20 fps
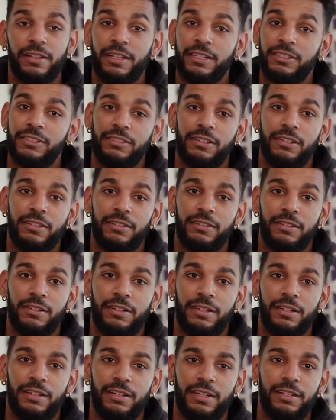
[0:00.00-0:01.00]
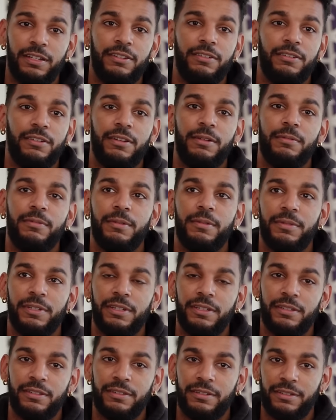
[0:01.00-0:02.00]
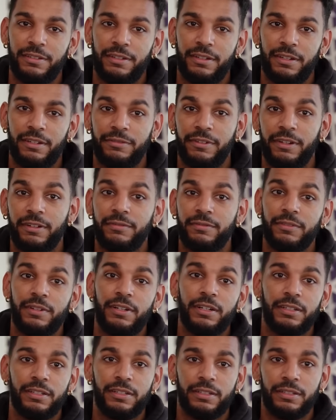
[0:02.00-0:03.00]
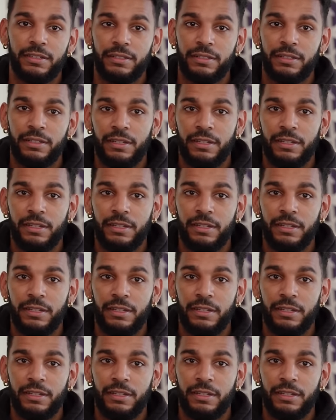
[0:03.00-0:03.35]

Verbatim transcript: I like Charlotte or not, I do know I want to be around Veronica.